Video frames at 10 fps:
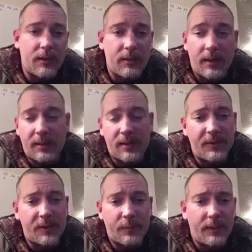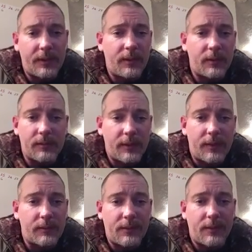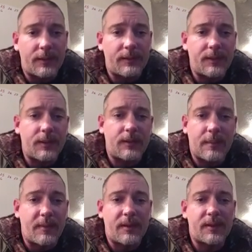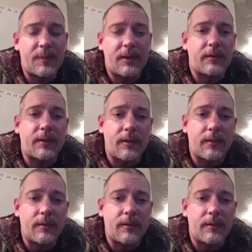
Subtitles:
not dismissing what he did. I don't know. I didn't see it, and I'm not going to speculate on